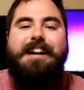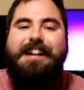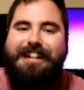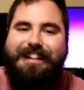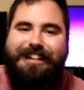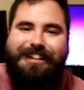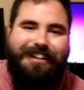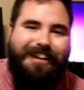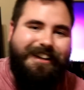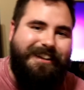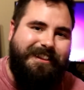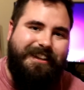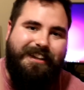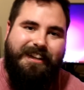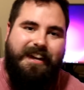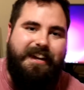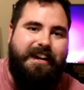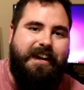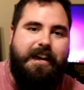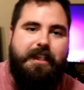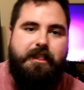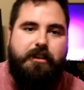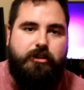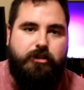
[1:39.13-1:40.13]
click the
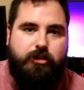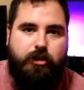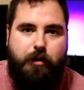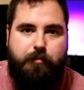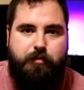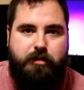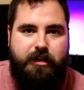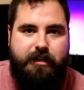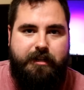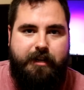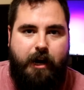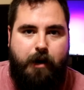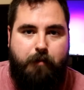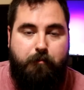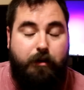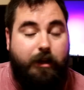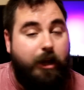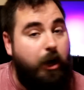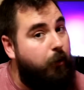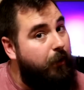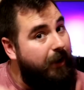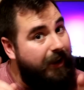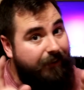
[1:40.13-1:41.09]
link in the description down below.